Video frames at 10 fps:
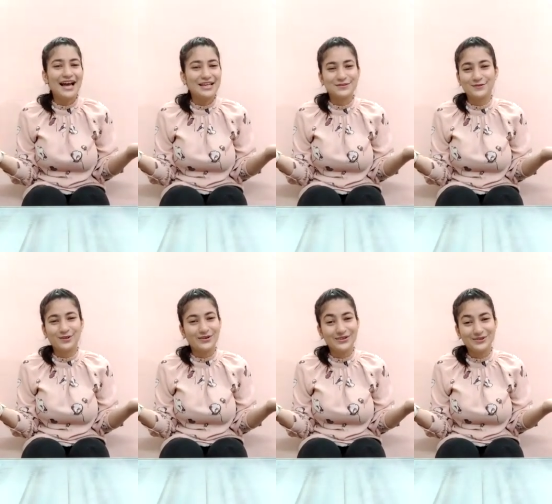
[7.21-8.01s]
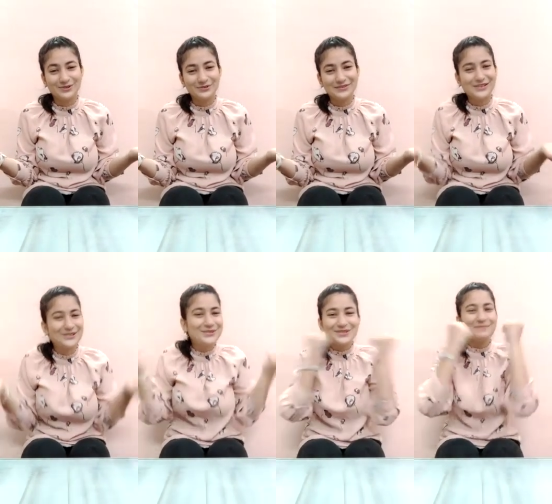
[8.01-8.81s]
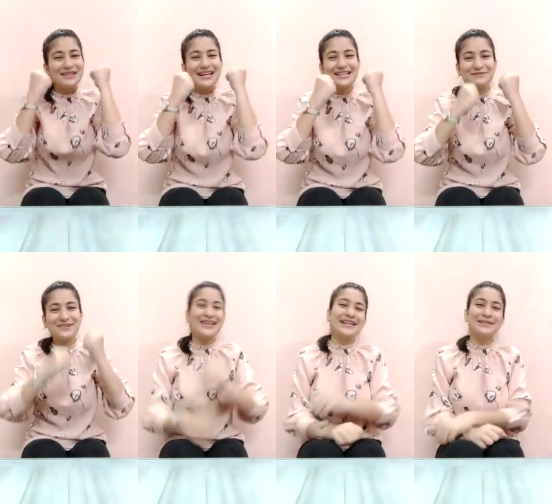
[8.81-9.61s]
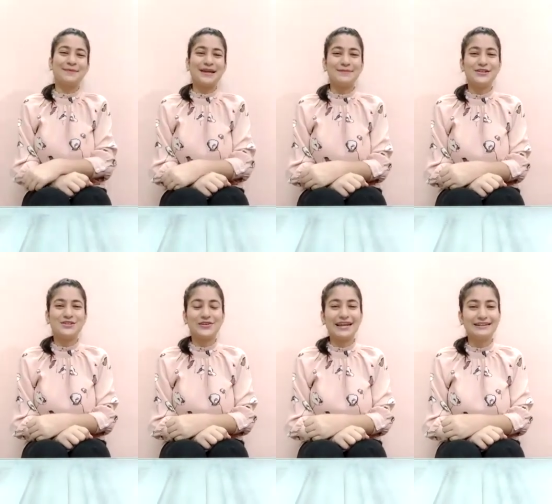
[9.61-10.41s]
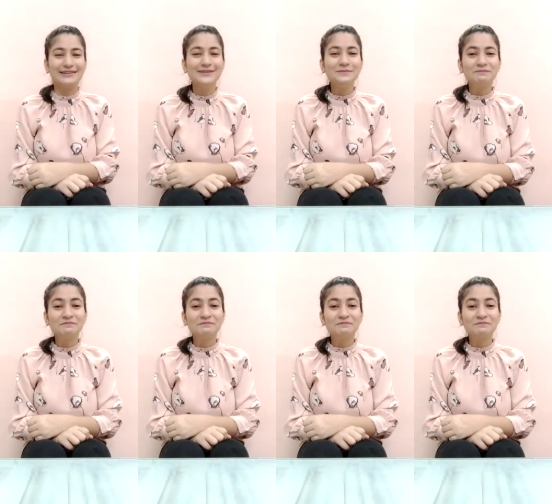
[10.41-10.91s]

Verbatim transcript: as we all know we'll do some scientific experiment together.